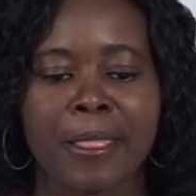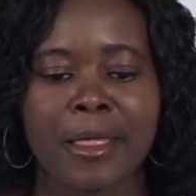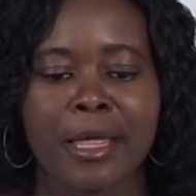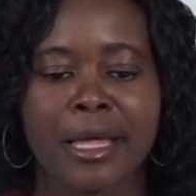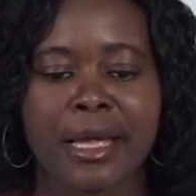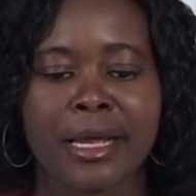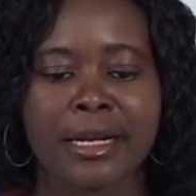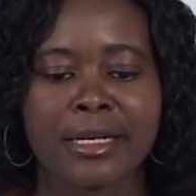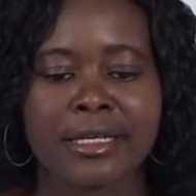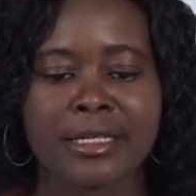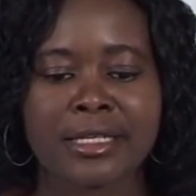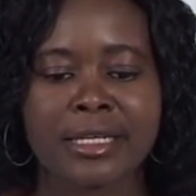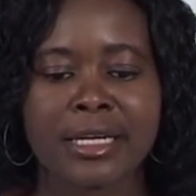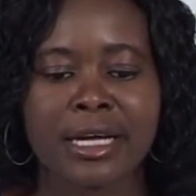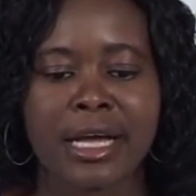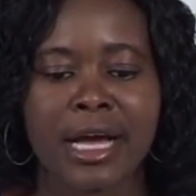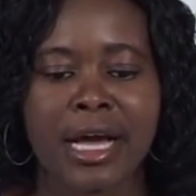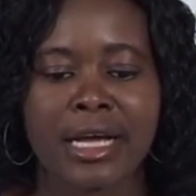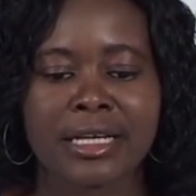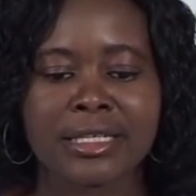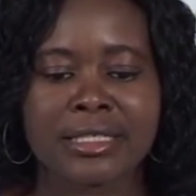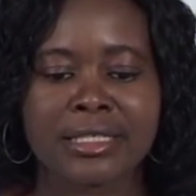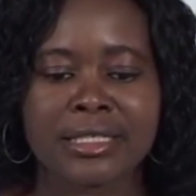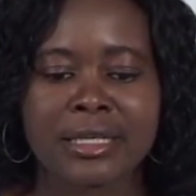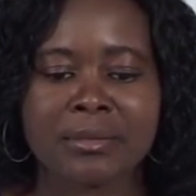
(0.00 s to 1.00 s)
And
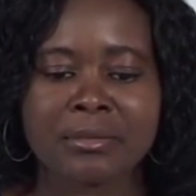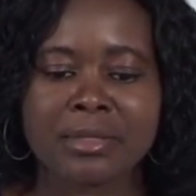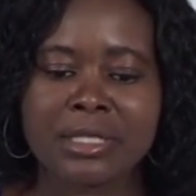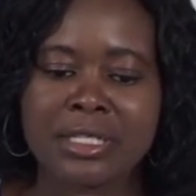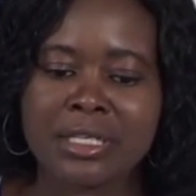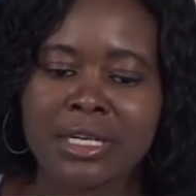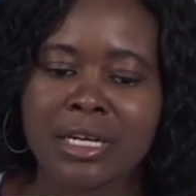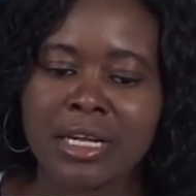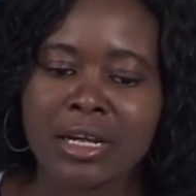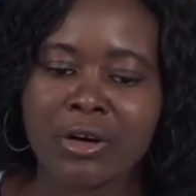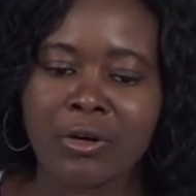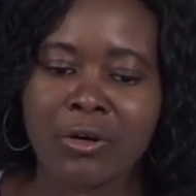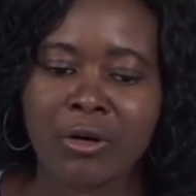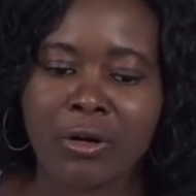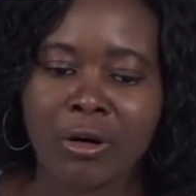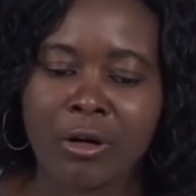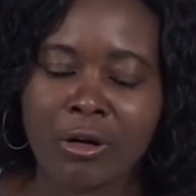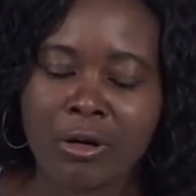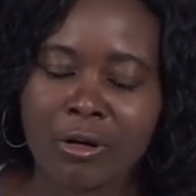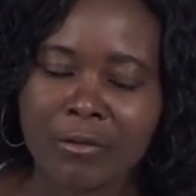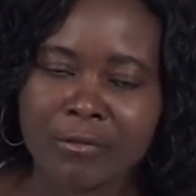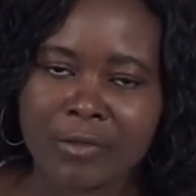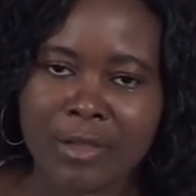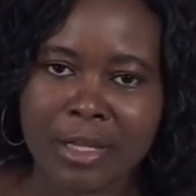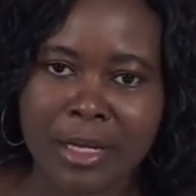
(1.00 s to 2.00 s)
accept
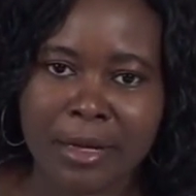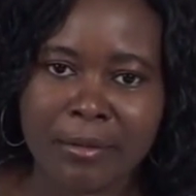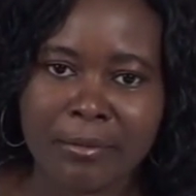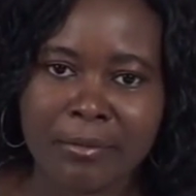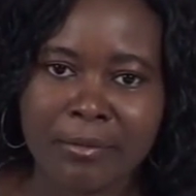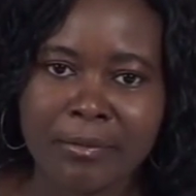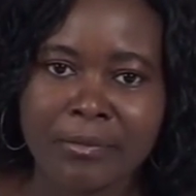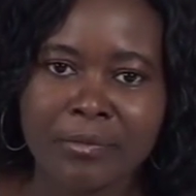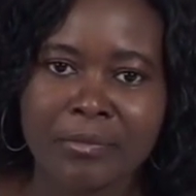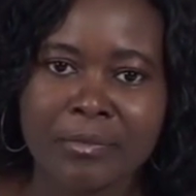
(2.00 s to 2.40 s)
all of them.